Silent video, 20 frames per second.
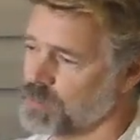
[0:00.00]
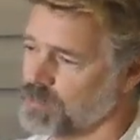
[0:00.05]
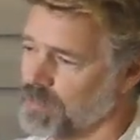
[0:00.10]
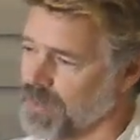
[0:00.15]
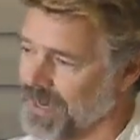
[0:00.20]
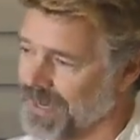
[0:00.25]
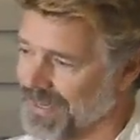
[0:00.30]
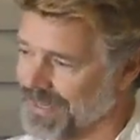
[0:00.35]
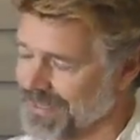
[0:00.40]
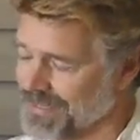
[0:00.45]

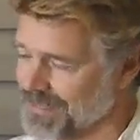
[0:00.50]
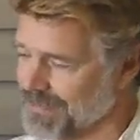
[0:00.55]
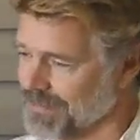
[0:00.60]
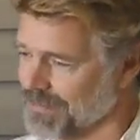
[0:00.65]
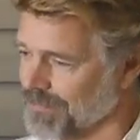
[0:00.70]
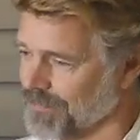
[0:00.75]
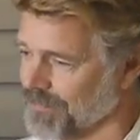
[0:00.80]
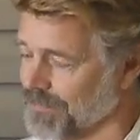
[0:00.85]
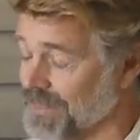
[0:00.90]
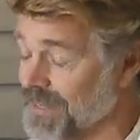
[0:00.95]
my.
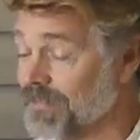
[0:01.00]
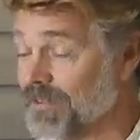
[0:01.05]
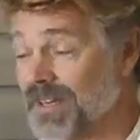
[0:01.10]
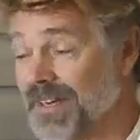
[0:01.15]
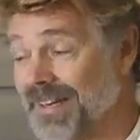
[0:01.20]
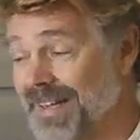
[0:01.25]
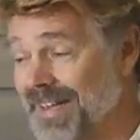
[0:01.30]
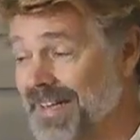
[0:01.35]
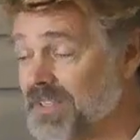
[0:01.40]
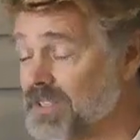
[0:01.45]
Even
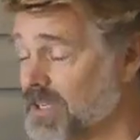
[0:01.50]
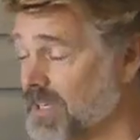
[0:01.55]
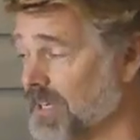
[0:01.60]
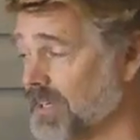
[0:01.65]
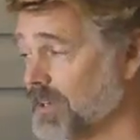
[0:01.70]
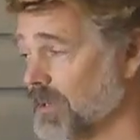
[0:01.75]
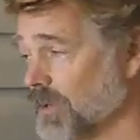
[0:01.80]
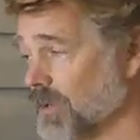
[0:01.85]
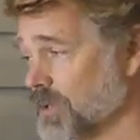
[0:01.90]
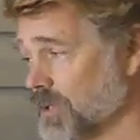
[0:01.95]
at
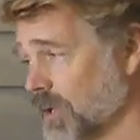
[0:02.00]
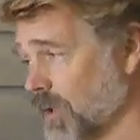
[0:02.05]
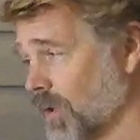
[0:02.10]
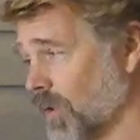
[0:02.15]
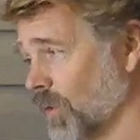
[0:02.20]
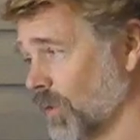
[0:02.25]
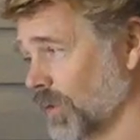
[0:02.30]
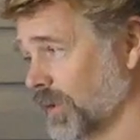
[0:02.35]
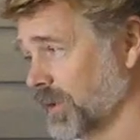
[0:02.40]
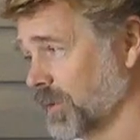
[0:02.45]
18 years
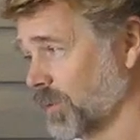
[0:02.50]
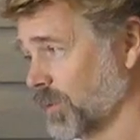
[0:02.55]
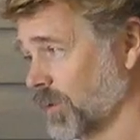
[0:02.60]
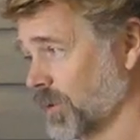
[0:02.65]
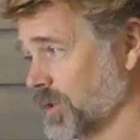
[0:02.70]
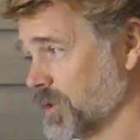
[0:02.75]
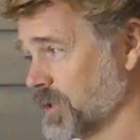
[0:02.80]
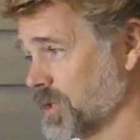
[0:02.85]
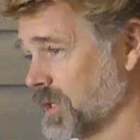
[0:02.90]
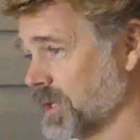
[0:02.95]
old, it
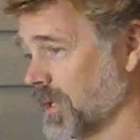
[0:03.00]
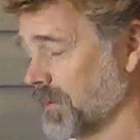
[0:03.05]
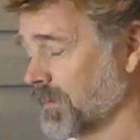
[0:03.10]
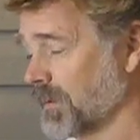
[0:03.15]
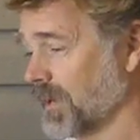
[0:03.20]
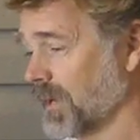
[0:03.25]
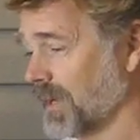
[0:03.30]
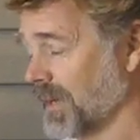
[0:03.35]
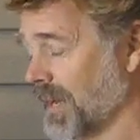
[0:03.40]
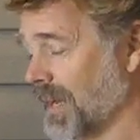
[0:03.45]
was
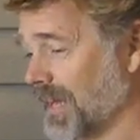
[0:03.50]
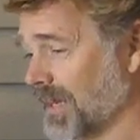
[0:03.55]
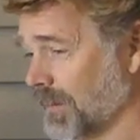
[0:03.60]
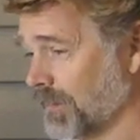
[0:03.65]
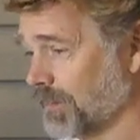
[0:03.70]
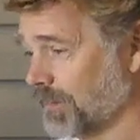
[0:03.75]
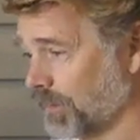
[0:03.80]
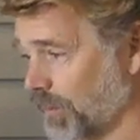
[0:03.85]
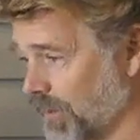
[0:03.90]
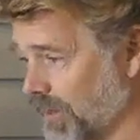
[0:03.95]
had
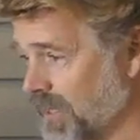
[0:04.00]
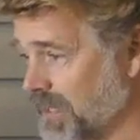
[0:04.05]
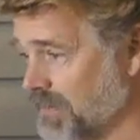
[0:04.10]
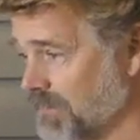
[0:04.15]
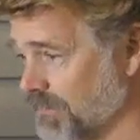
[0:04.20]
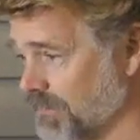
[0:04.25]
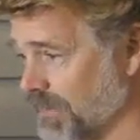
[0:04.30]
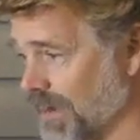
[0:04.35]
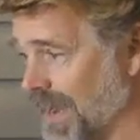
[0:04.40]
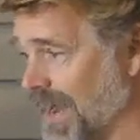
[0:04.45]
a pretty
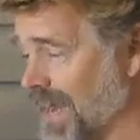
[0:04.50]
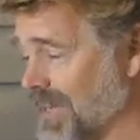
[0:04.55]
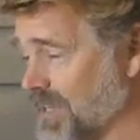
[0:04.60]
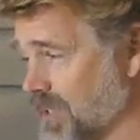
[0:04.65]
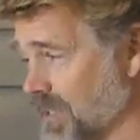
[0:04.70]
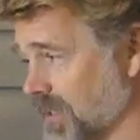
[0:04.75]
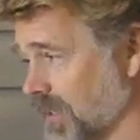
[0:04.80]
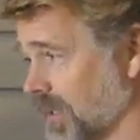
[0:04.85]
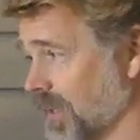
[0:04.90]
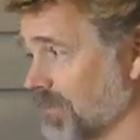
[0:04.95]

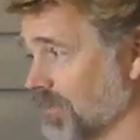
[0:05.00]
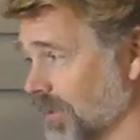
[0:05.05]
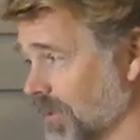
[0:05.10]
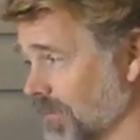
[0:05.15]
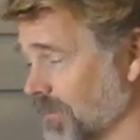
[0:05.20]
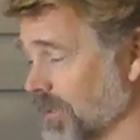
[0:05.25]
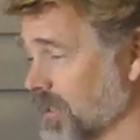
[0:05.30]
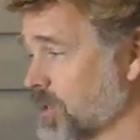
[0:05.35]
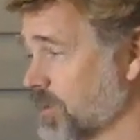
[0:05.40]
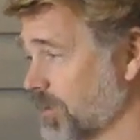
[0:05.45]
vast level
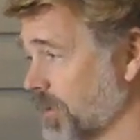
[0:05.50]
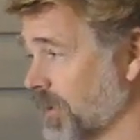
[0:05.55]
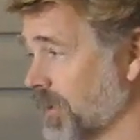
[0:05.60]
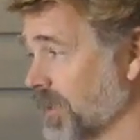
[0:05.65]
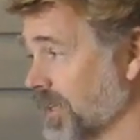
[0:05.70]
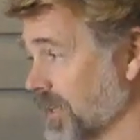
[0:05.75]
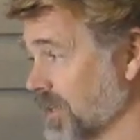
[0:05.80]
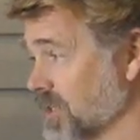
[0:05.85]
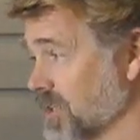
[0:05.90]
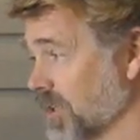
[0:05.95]
of
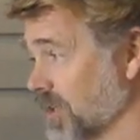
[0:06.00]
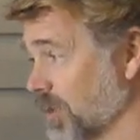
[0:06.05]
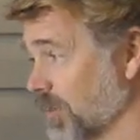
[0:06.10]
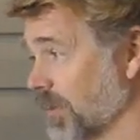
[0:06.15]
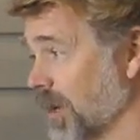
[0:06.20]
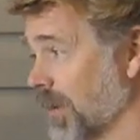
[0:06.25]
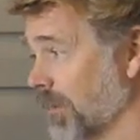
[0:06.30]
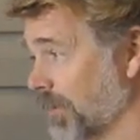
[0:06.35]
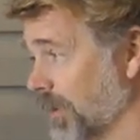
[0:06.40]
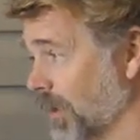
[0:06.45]
experience under
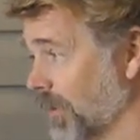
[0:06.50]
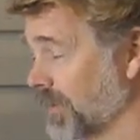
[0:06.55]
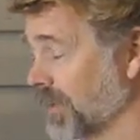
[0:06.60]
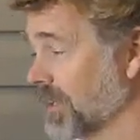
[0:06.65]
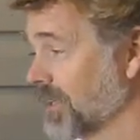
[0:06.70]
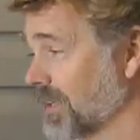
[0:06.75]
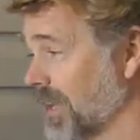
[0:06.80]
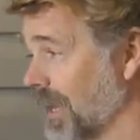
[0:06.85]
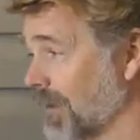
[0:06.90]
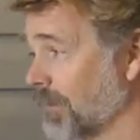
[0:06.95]
my belt
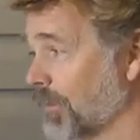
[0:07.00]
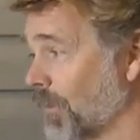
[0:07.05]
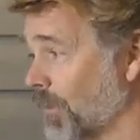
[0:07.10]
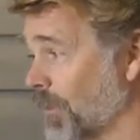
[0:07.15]
at that